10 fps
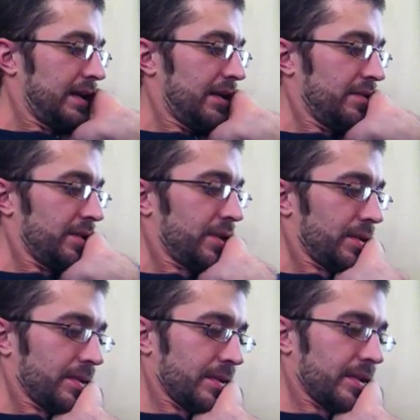Daniel
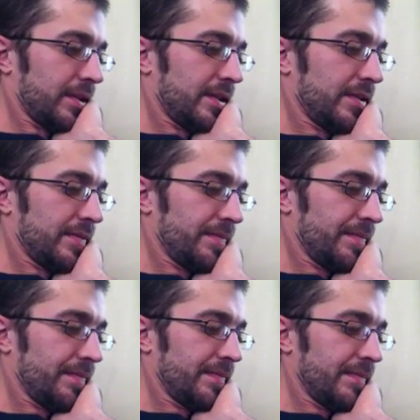Shore
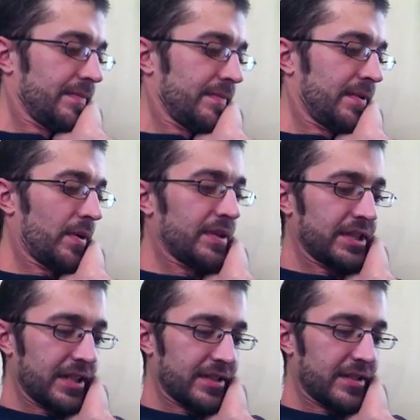
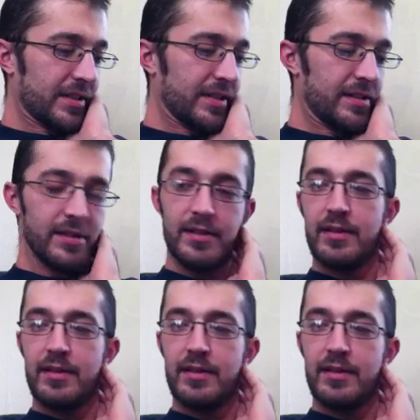noticed yesterday,